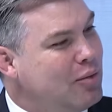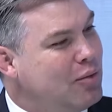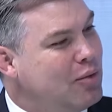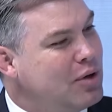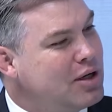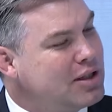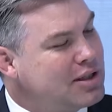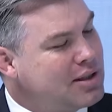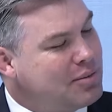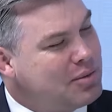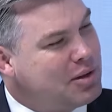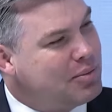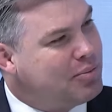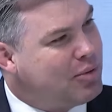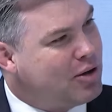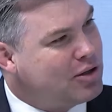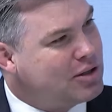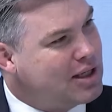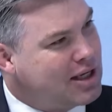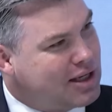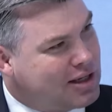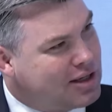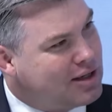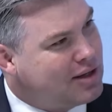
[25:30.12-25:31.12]
what are some of
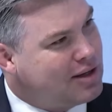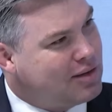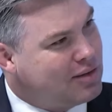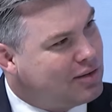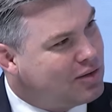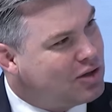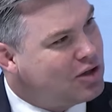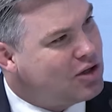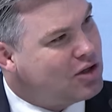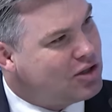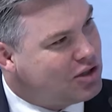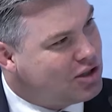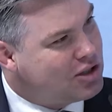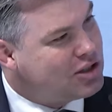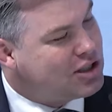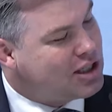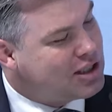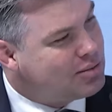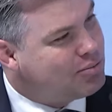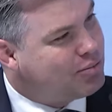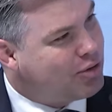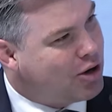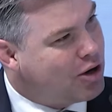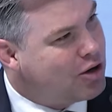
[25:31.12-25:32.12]
the, do you see
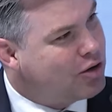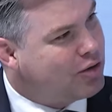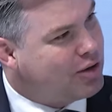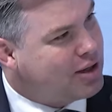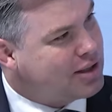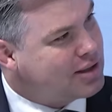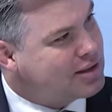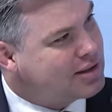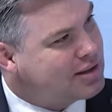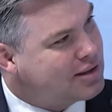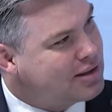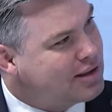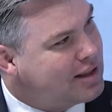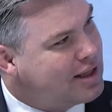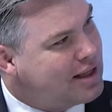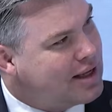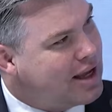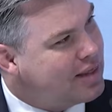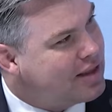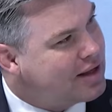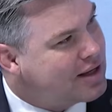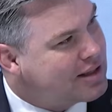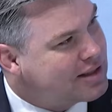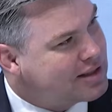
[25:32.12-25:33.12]
some progress?
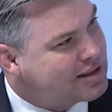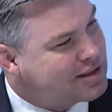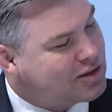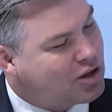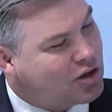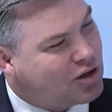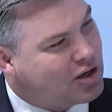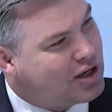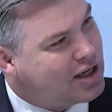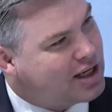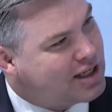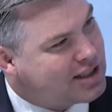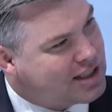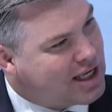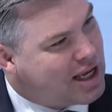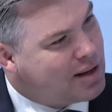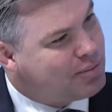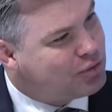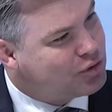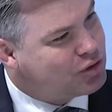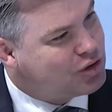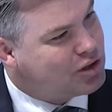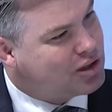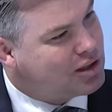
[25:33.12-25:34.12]
Are there certain
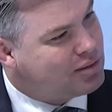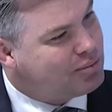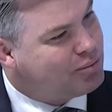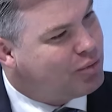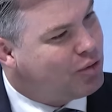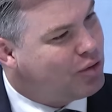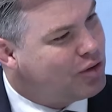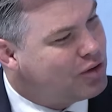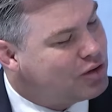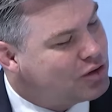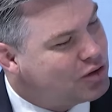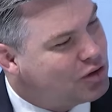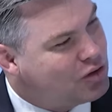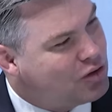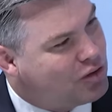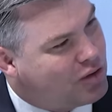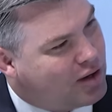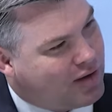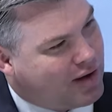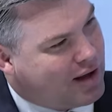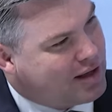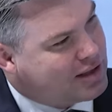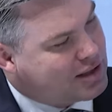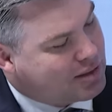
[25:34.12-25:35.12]
examples you can point to?
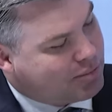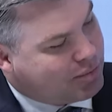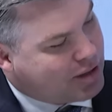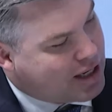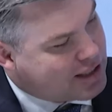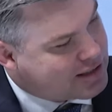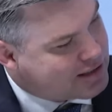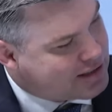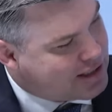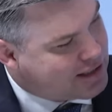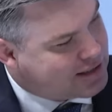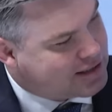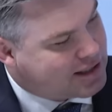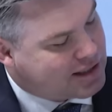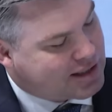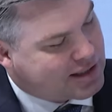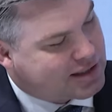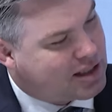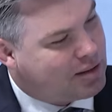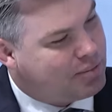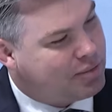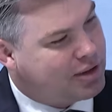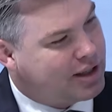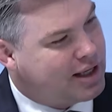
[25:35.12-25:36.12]
Is it plastics? Is it
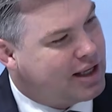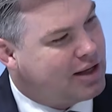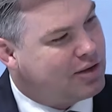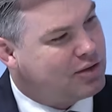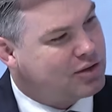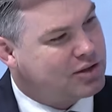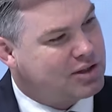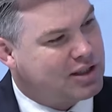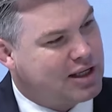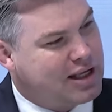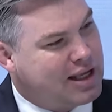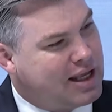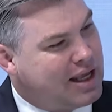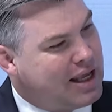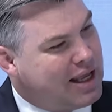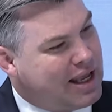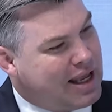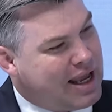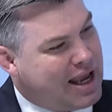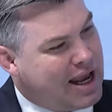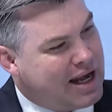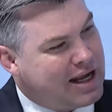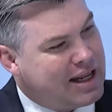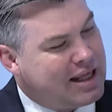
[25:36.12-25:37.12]
something else?
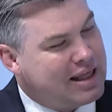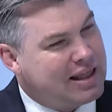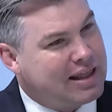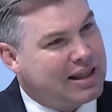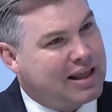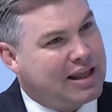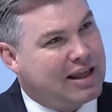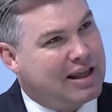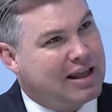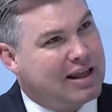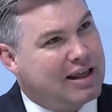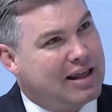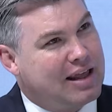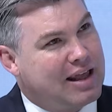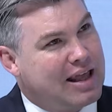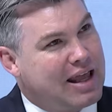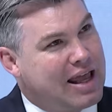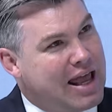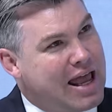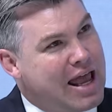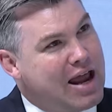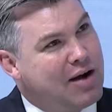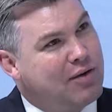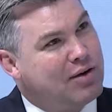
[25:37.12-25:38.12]
Any
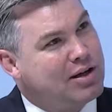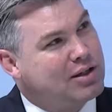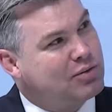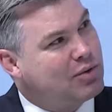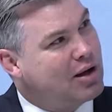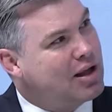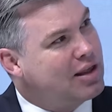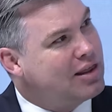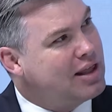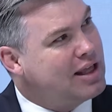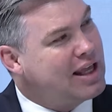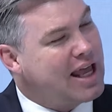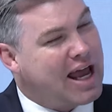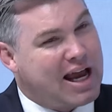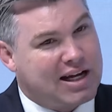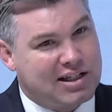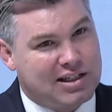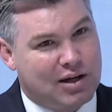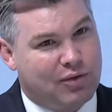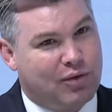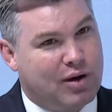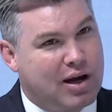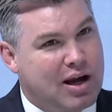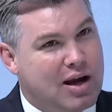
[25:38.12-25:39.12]
areas where you think,
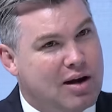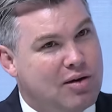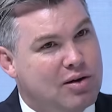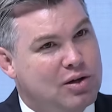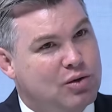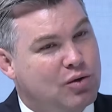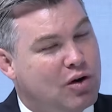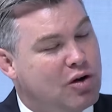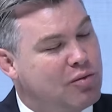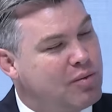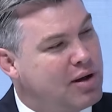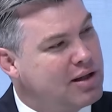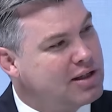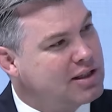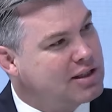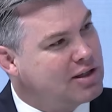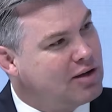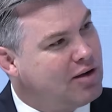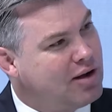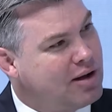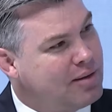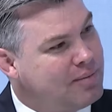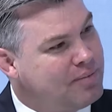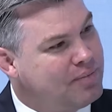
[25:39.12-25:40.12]
actually, if we're here in 12 months'
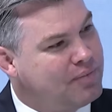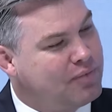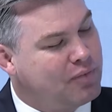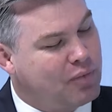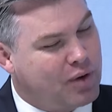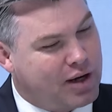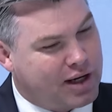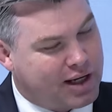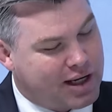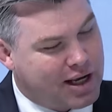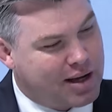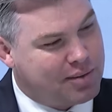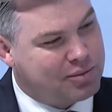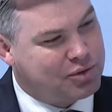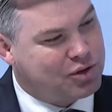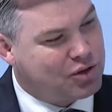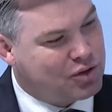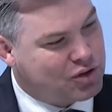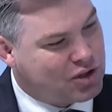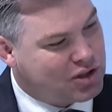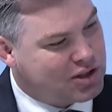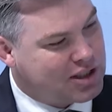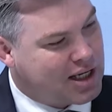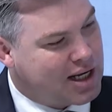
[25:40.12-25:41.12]
time, when it comes
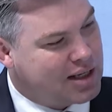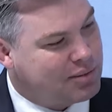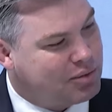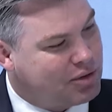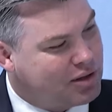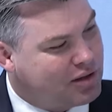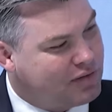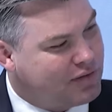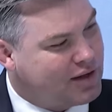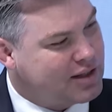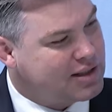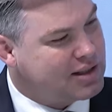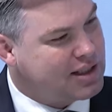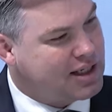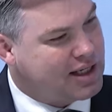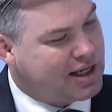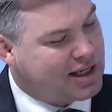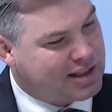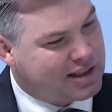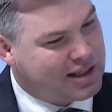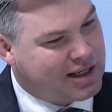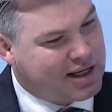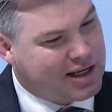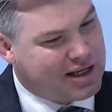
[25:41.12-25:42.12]
to sustainable investing
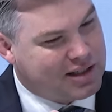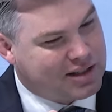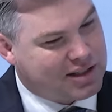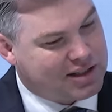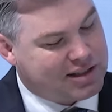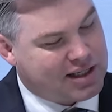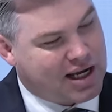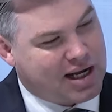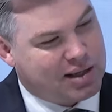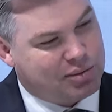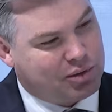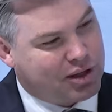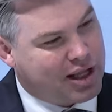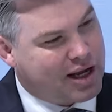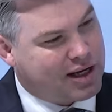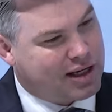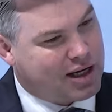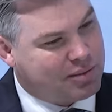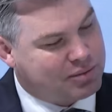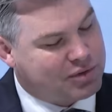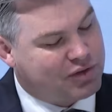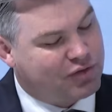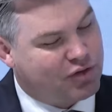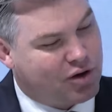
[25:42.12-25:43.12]
and sustainable
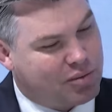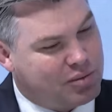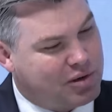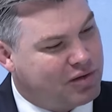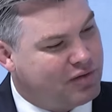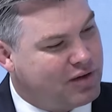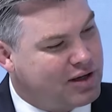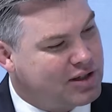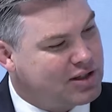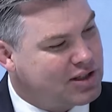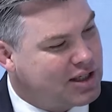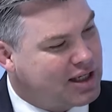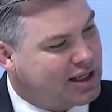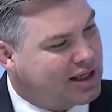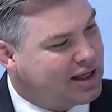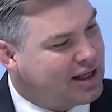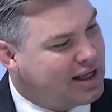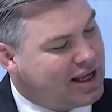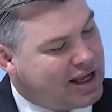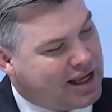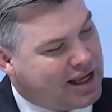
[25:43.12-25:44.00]
outcomes from investing,